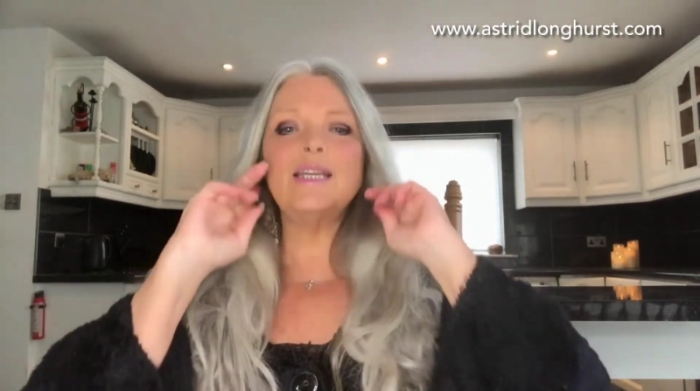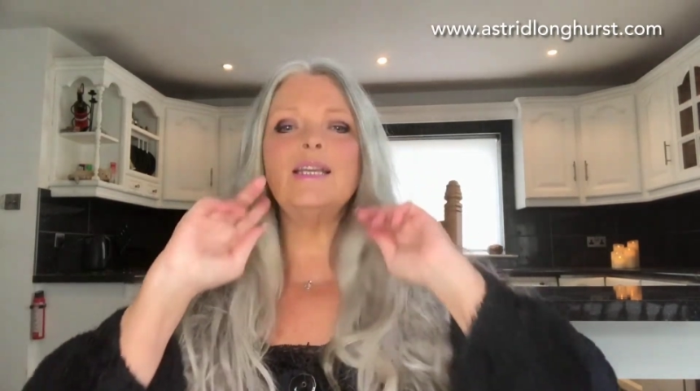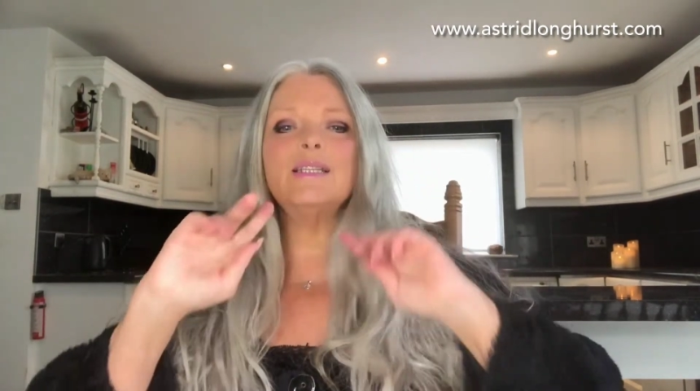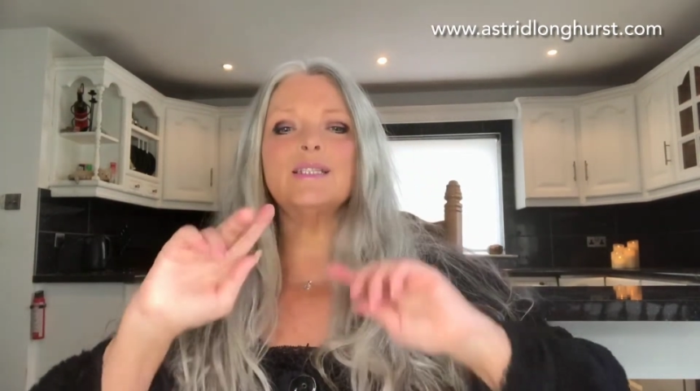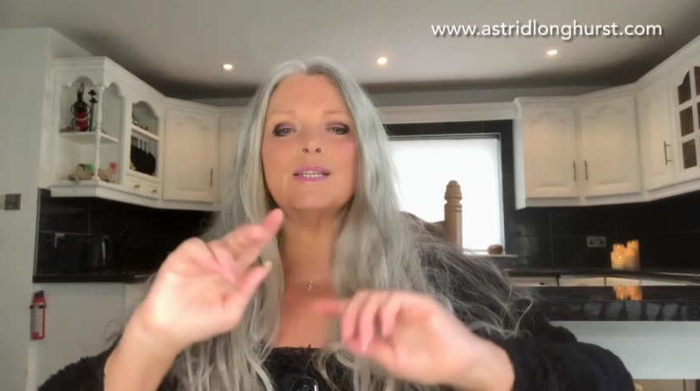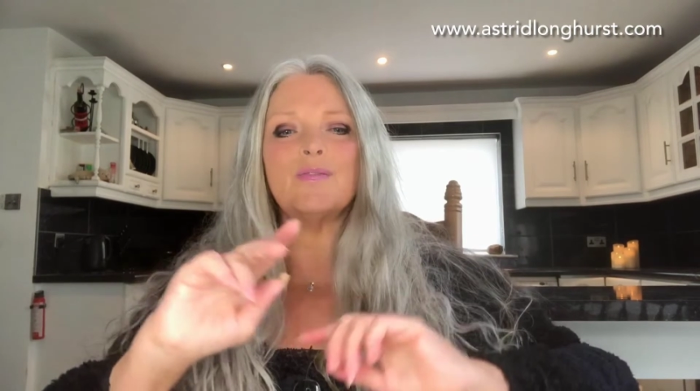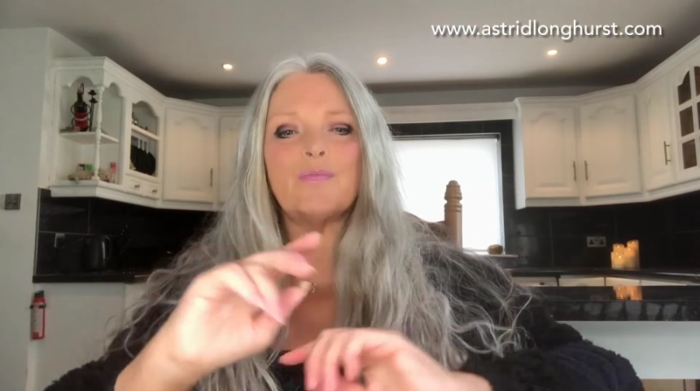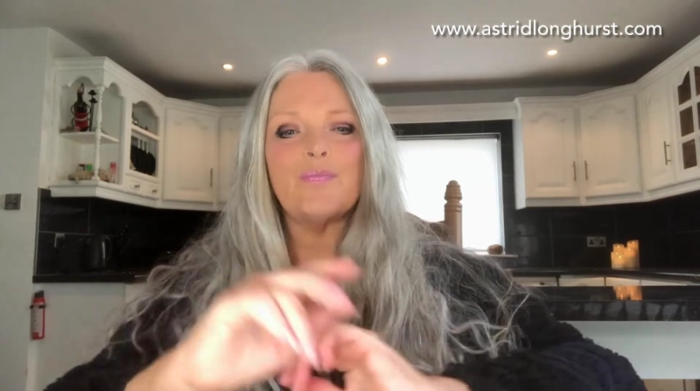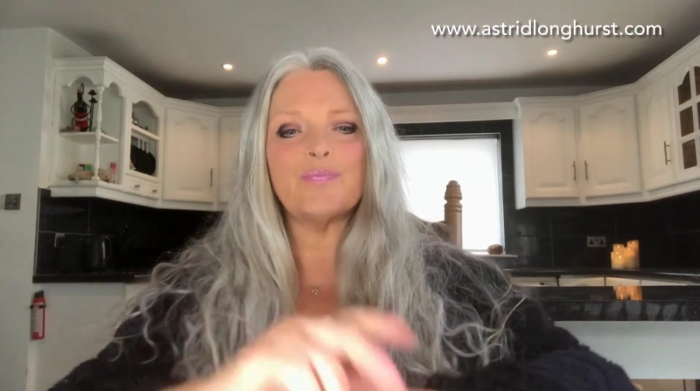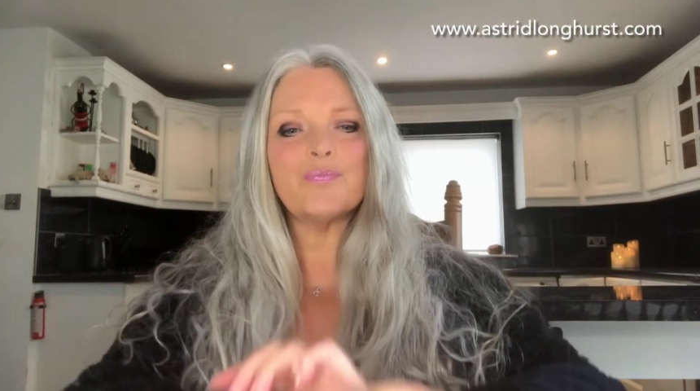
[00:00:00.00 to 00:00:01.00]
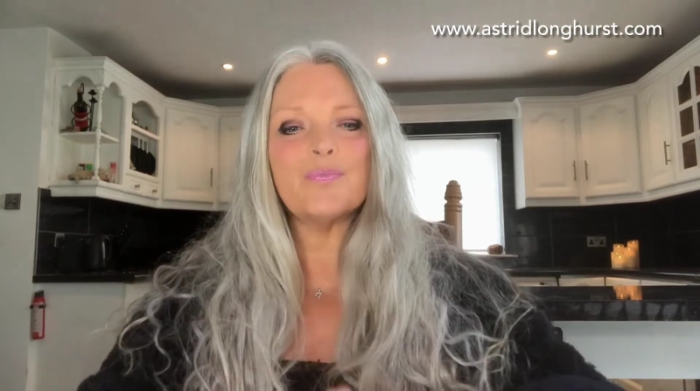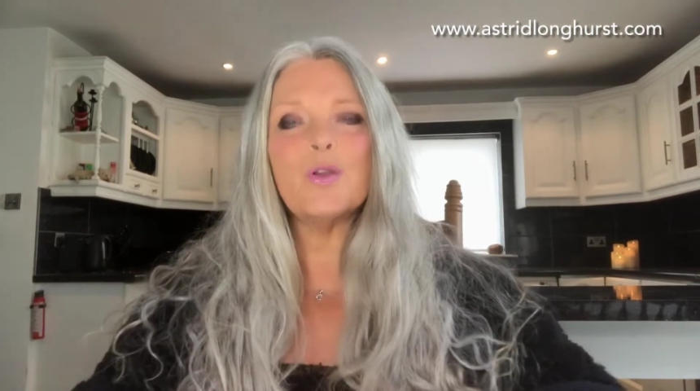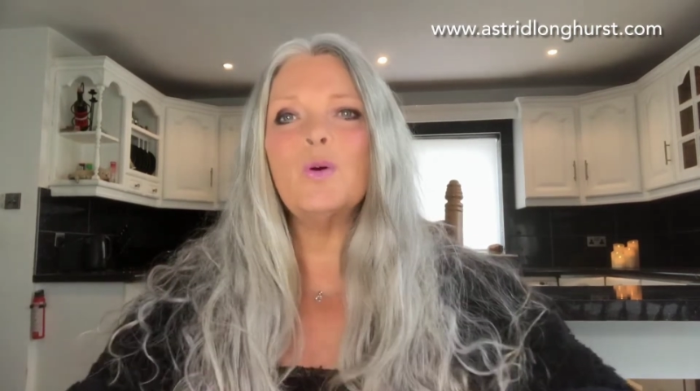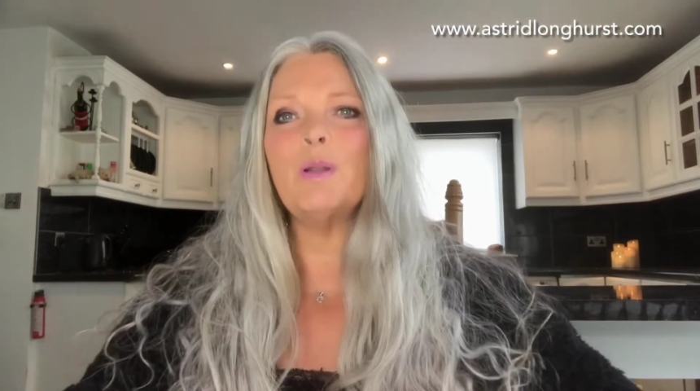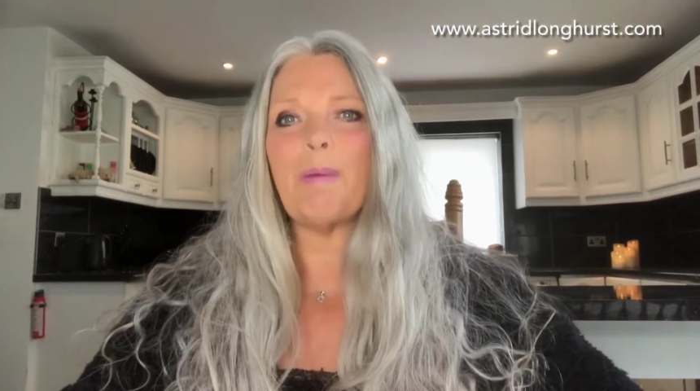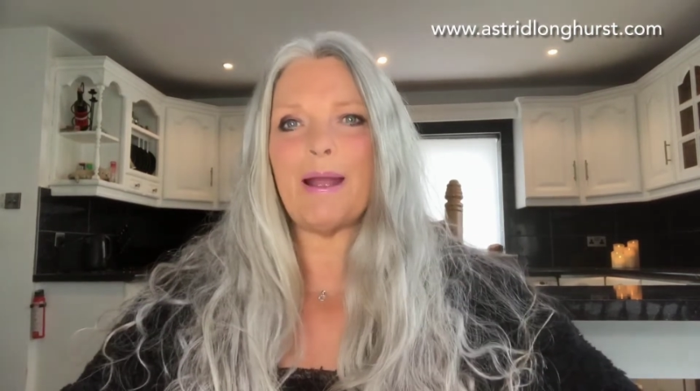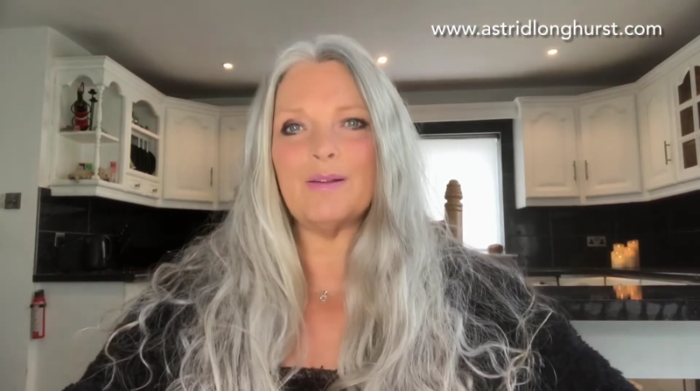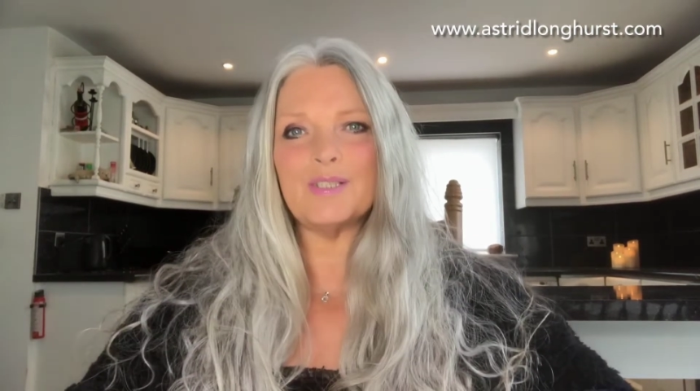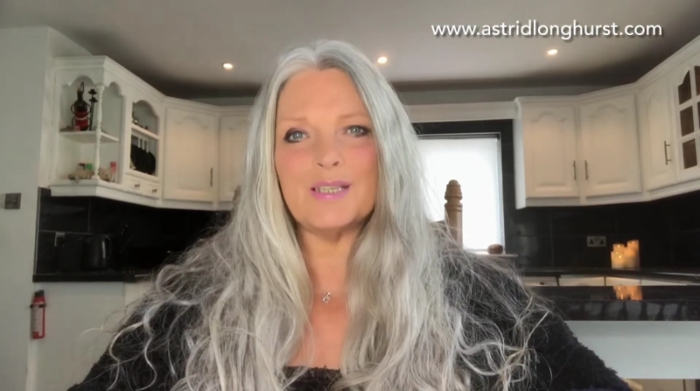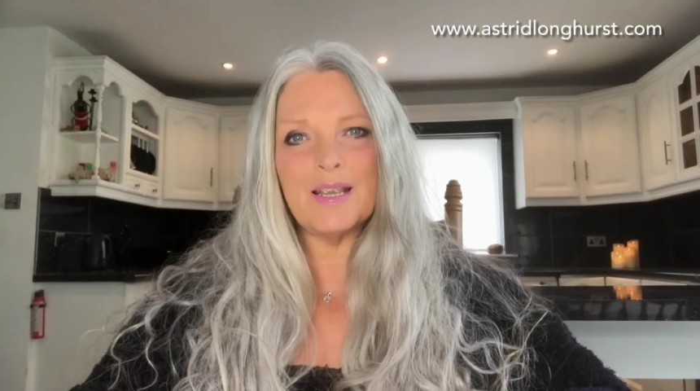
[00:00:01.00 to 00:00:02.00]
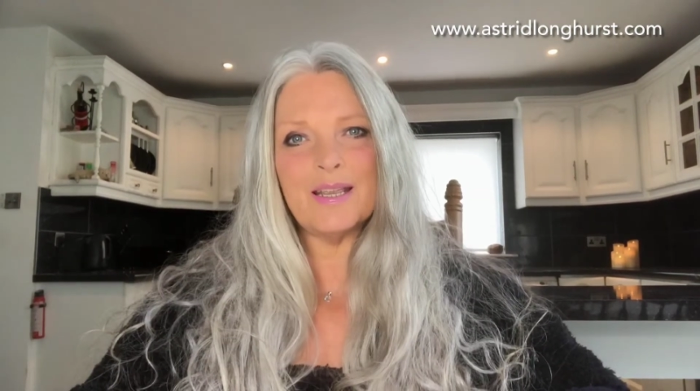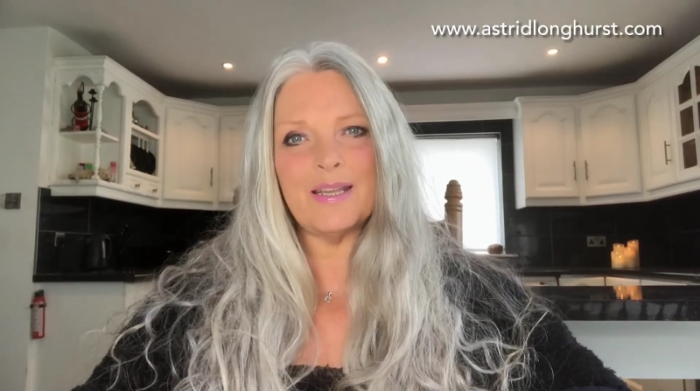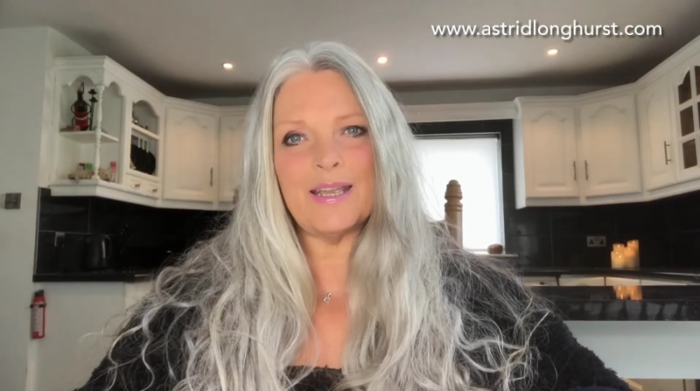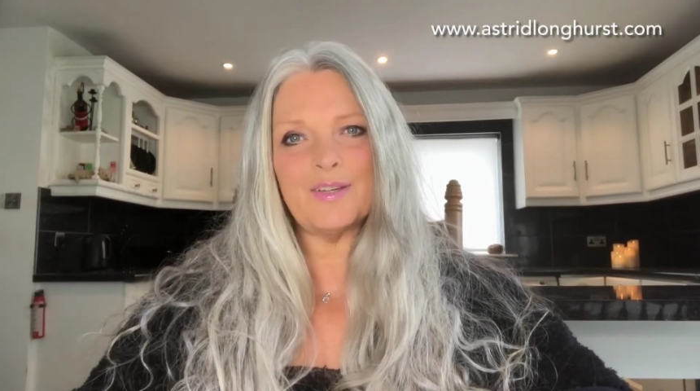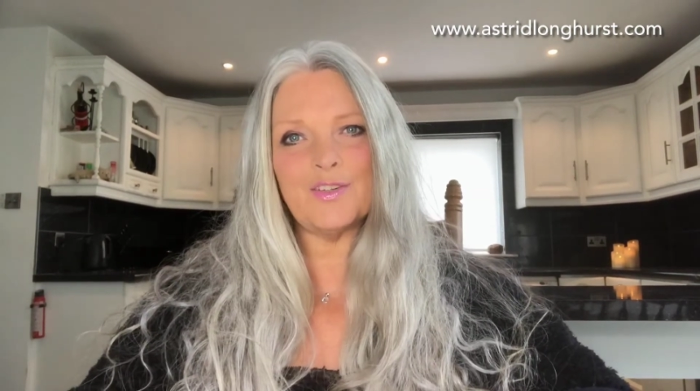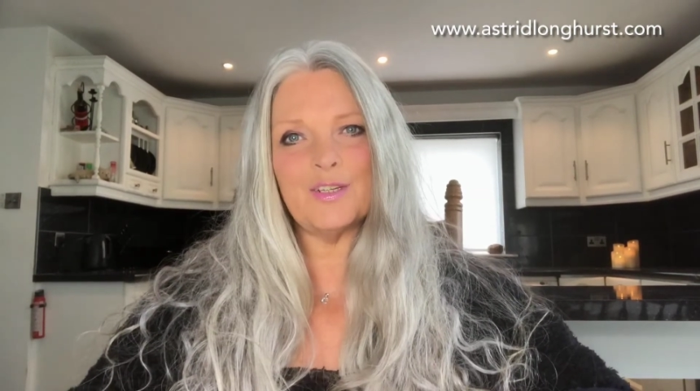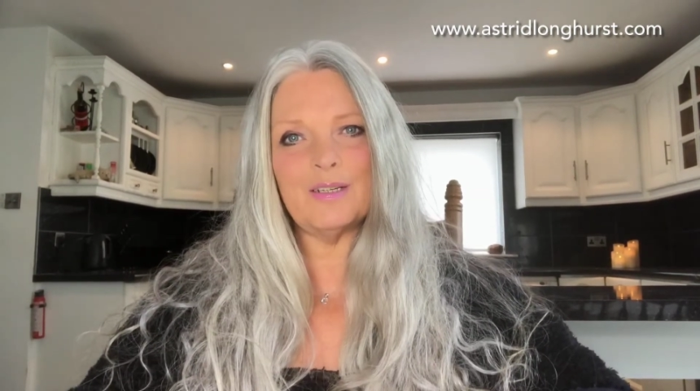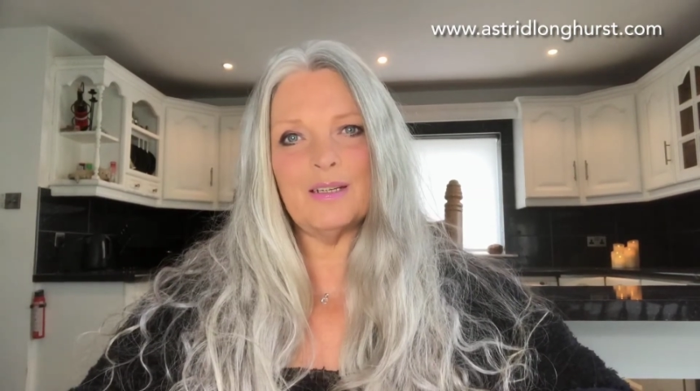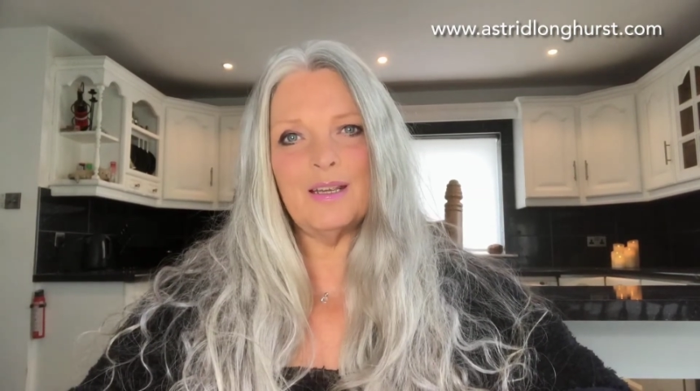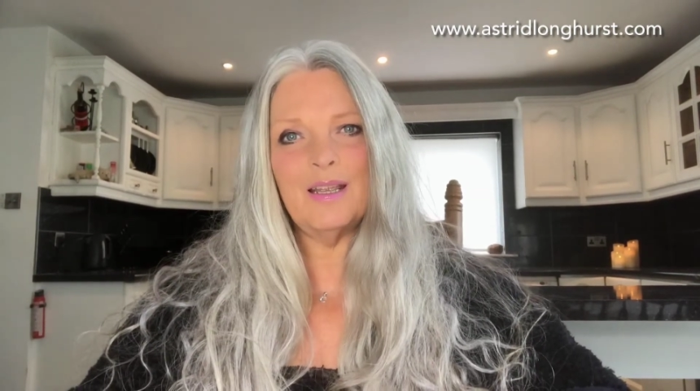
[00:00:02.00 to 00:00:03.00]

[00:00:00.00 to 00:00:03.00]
is all about connection.